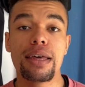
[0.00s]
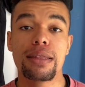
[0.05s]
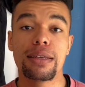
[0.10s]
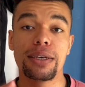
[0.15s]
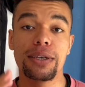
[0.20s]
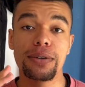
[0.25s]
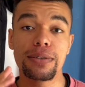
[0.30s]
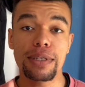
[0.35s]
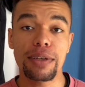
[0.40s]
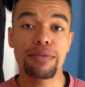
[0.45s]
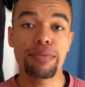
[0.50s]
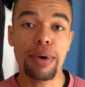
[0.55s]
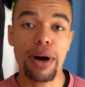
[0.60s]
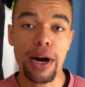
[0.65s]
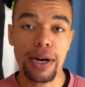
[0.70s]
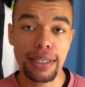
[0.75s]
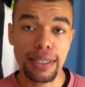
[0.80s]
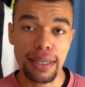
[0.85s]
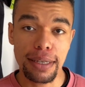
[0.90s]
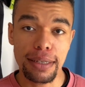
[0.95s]
The use of
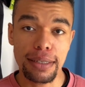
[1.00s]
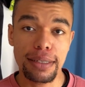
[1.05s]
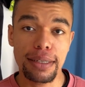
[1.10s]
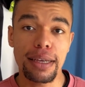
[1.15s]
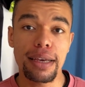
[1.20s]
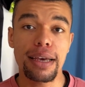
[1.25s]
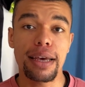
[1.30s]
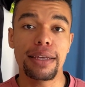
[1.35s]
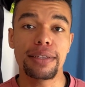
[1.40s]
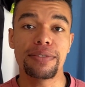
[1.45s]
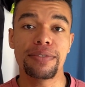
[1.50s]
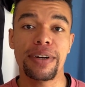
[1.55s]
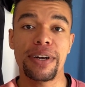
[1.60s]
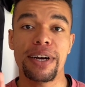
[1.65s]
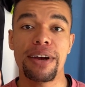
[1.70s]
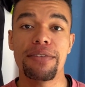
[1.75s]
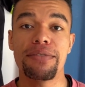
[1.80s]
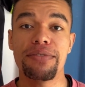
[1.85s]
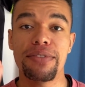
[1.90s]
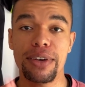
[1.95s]
boxes is
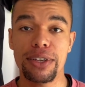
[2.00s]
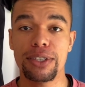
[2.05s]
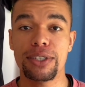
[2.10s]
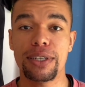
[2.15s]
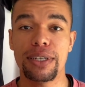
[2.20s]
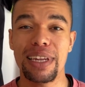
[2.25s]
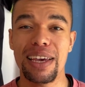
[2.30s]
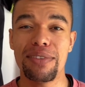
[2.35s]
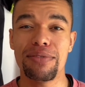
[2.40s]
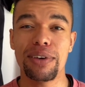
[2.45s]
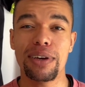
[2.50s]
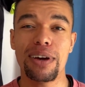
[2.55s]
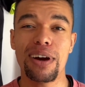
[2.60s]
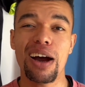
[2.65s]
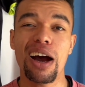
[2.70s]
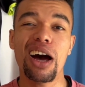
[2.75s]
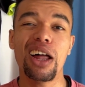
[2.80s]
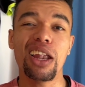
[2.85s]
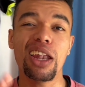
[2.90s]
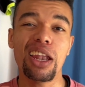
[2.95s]
very efficient if you
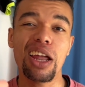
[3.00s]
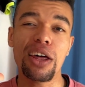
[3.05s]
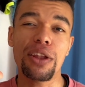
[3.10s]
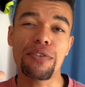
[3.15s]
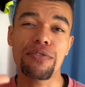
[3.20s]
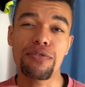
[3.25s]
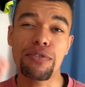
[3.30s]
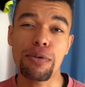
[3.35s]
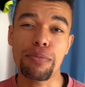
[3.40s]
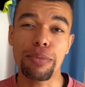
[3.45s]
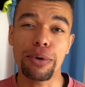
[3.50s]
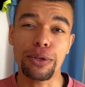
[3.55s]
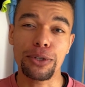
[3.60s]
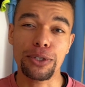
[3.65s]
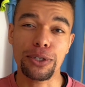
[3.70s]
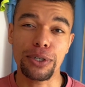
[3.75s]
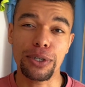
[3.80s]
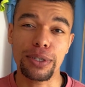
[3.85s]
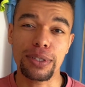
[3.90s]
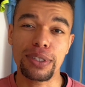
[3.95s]
got a lot of football
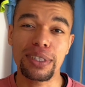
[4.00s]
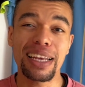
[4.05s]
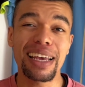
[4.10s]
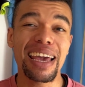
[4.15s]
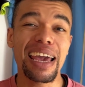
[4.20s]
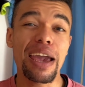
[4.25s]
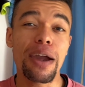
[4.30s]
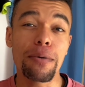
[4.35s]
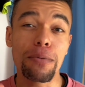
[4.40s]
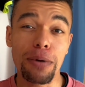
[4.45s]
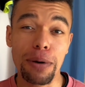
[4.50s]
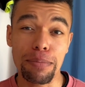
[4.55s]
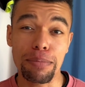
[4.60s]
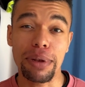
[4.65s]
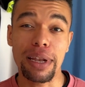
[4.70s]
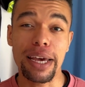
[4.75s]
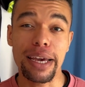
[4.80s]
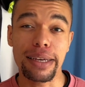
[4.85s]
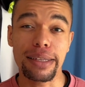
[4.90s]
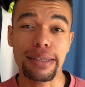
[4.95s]
shirts in one place.